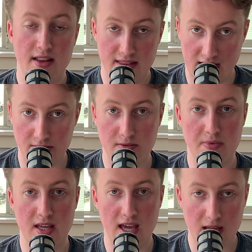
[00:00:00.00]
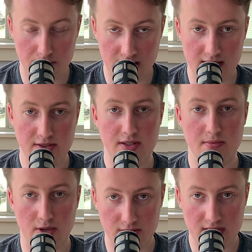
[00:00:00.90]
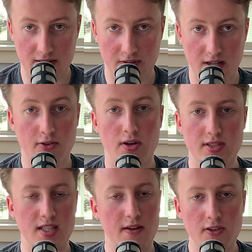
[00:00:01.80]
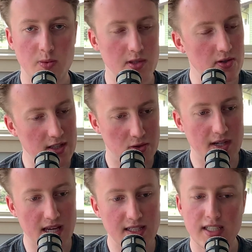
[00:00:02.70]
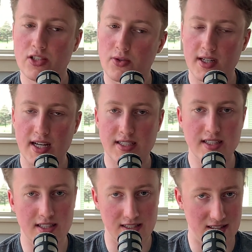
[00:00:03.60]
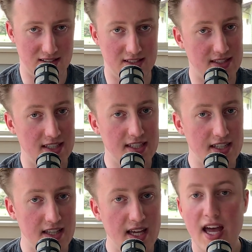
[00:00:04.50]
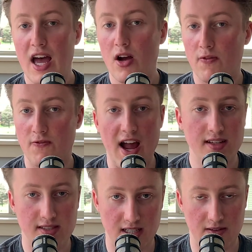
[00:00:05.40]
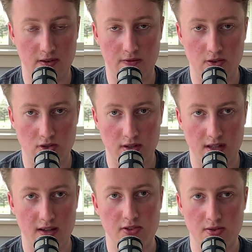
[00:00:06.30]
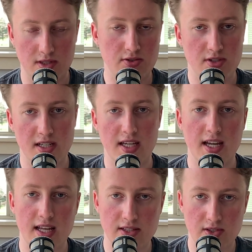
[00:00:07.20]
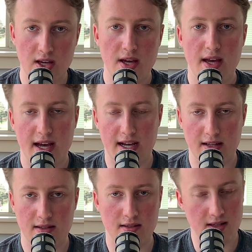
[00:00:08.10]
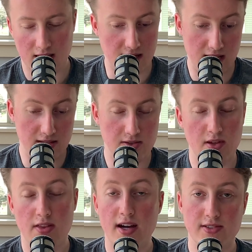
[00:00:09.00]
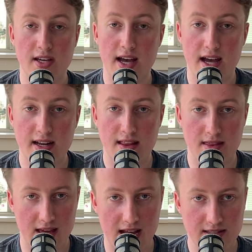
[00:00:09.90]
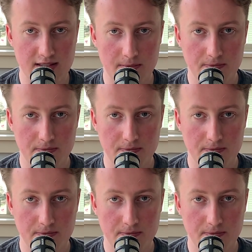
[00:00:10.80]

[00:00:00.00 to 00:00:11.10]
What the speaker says: that would be a plus, most definitely. And of course, the difference between the 2018 and 2019 season, statistically, vastly different for Jordan Love. So it's interesting to get his thoughts on that.